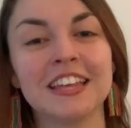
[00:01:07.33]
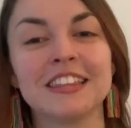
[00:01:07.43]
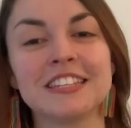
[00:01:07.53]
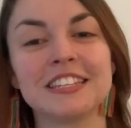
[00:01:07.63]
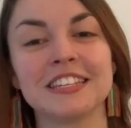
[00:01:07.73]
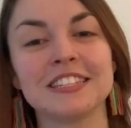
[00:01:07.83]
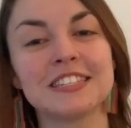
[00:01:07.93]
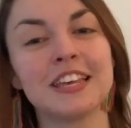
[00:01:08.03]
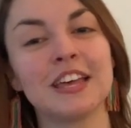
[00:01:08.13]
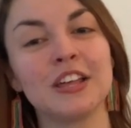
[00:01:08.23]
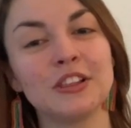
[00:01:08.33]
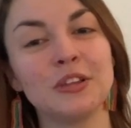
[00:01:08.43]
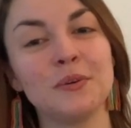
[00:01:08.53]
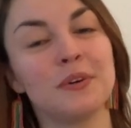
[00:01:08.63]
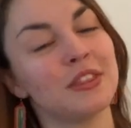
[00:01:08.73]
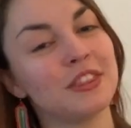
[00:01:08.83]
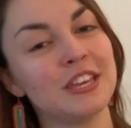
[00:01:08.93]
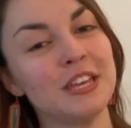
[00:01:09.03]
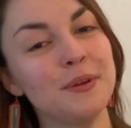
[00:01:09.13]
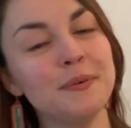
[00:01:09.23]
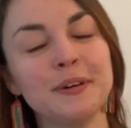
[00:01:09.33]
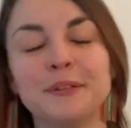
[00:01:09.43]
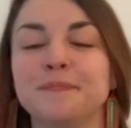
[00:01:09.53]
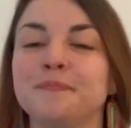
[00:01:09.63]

This is Luke the Uke.